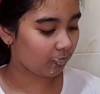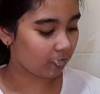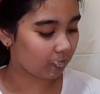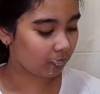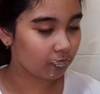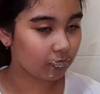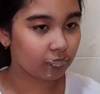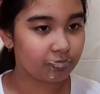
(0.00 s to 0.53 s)

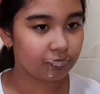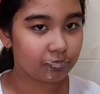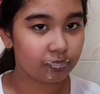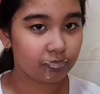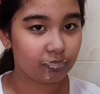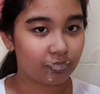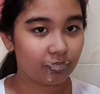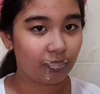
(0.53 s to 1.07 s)
Your
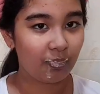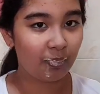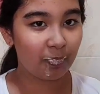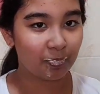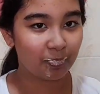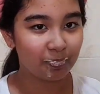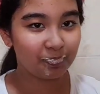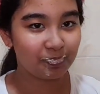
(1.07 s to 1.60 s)
mouth.
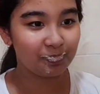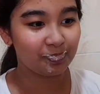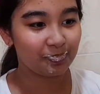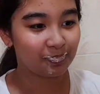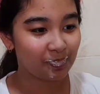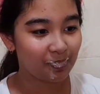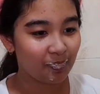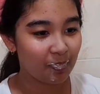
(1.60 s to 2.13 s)

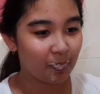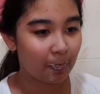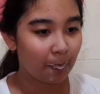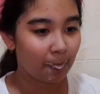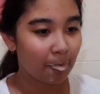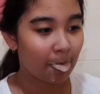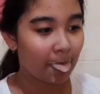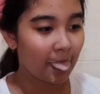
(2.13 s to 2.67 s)
So how's your
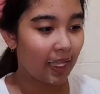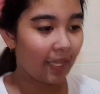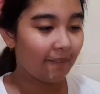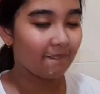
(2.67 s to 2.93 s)
experience?